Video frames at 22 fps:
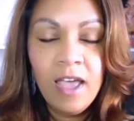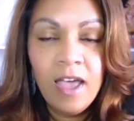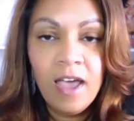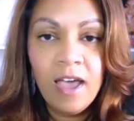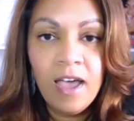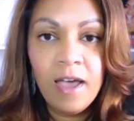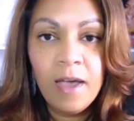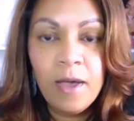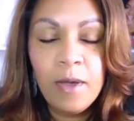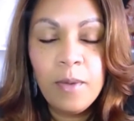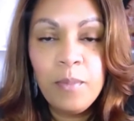
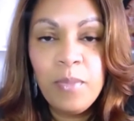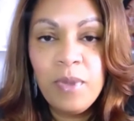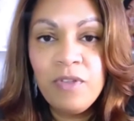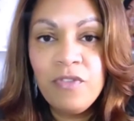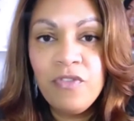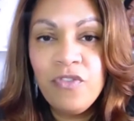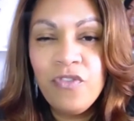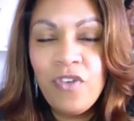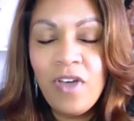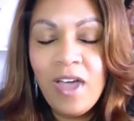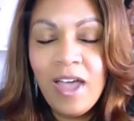Uh, but
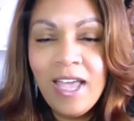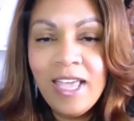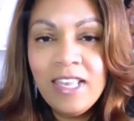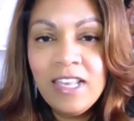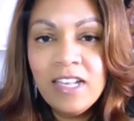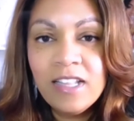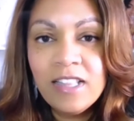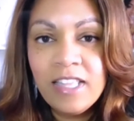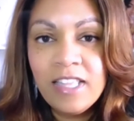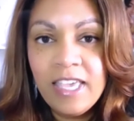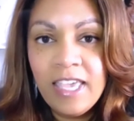
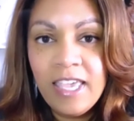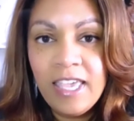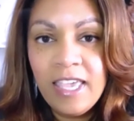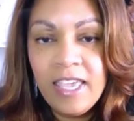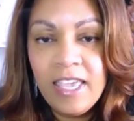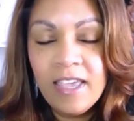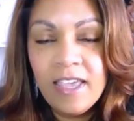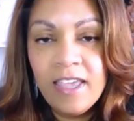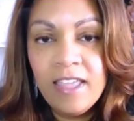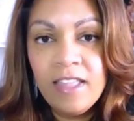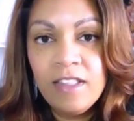
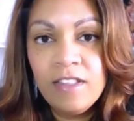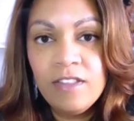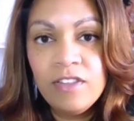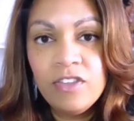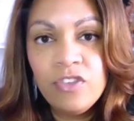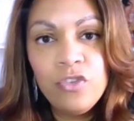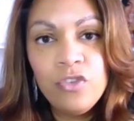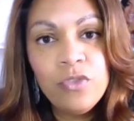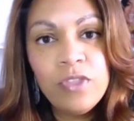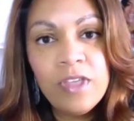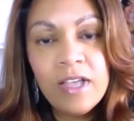finally, in
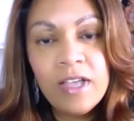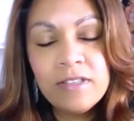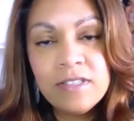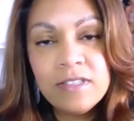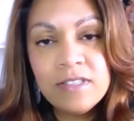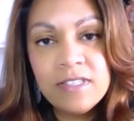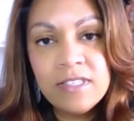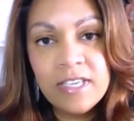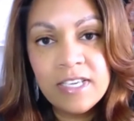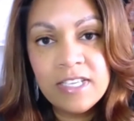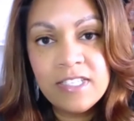
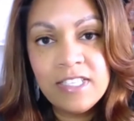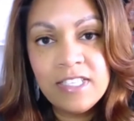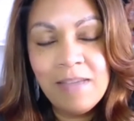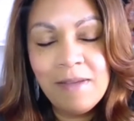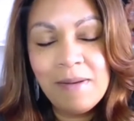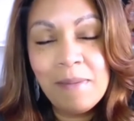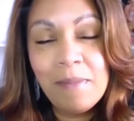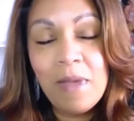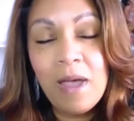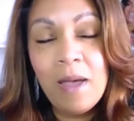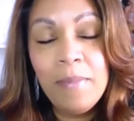2016,
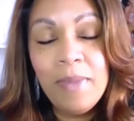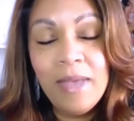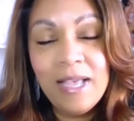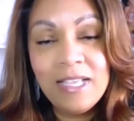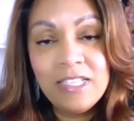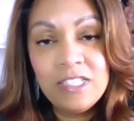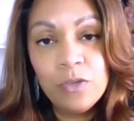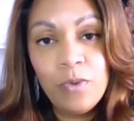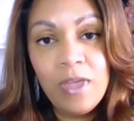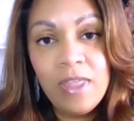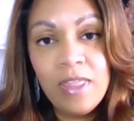my mom
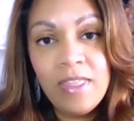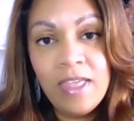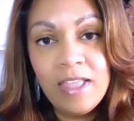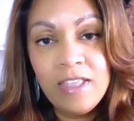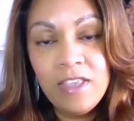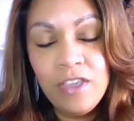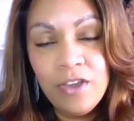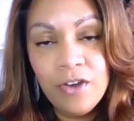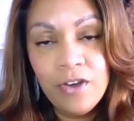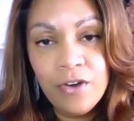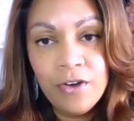passed away that
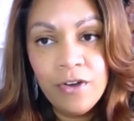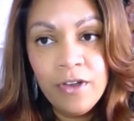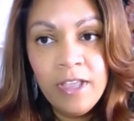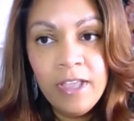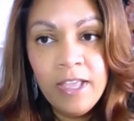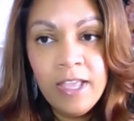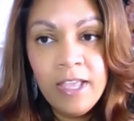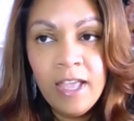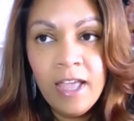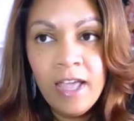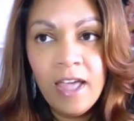year.
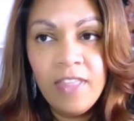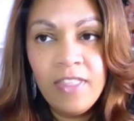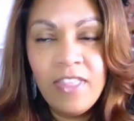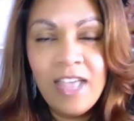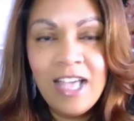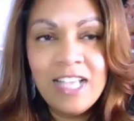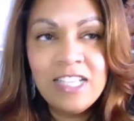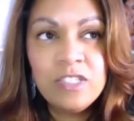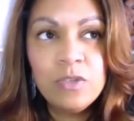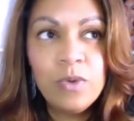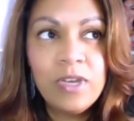
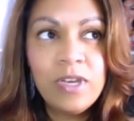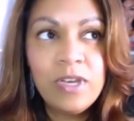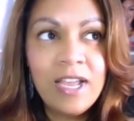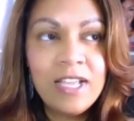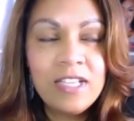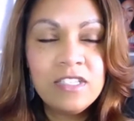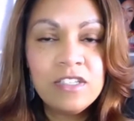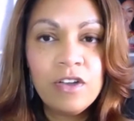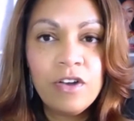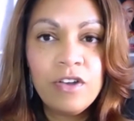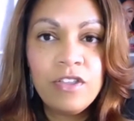That's when I
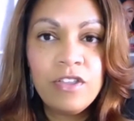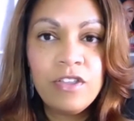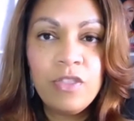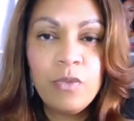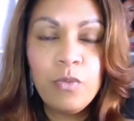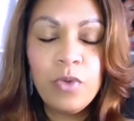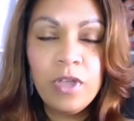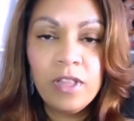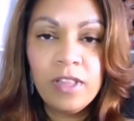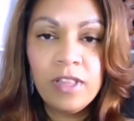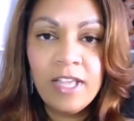started to
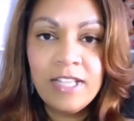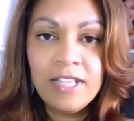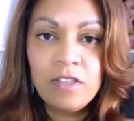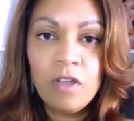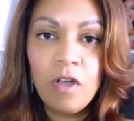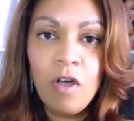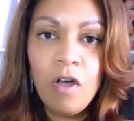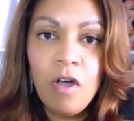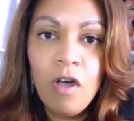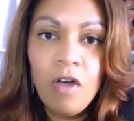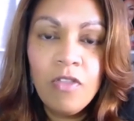realize
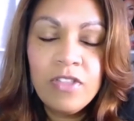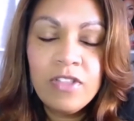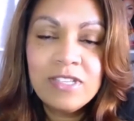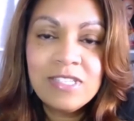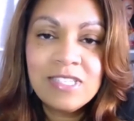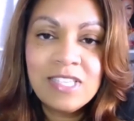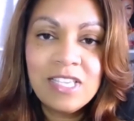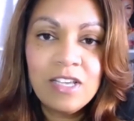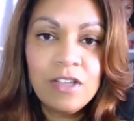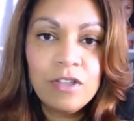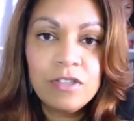all the
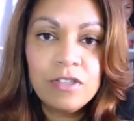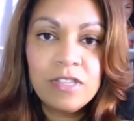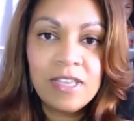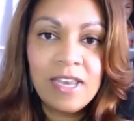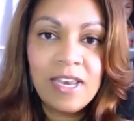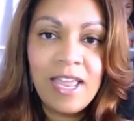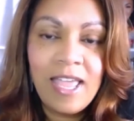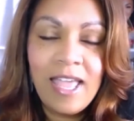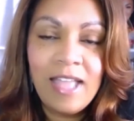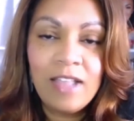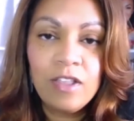skills that
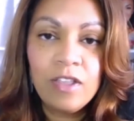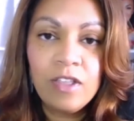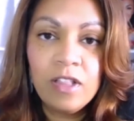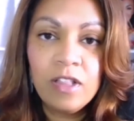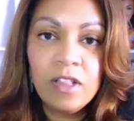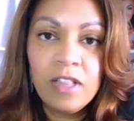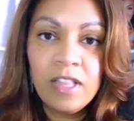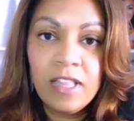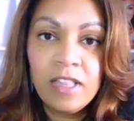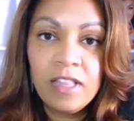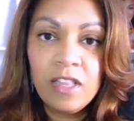I had
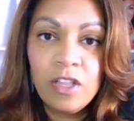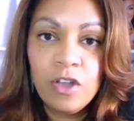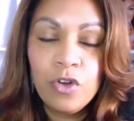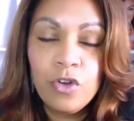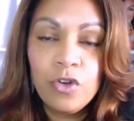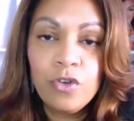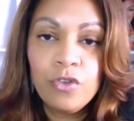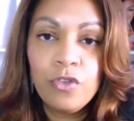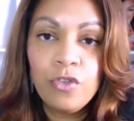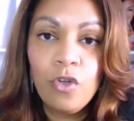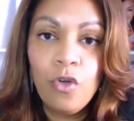
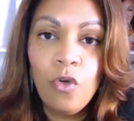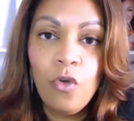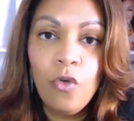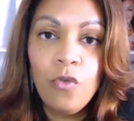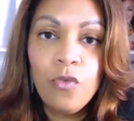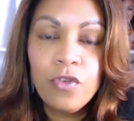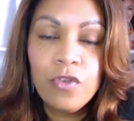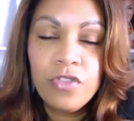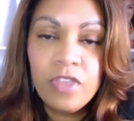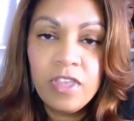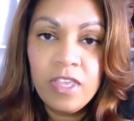learned
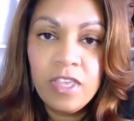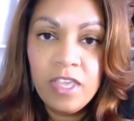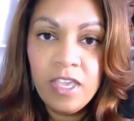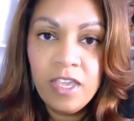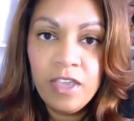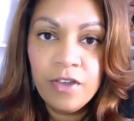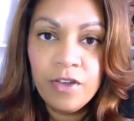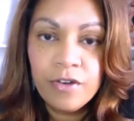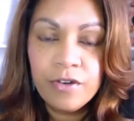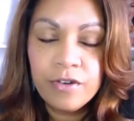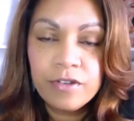over the
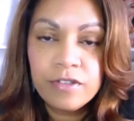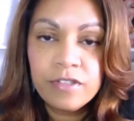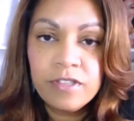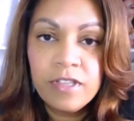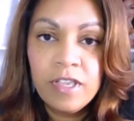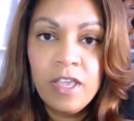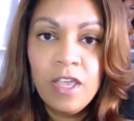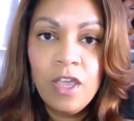years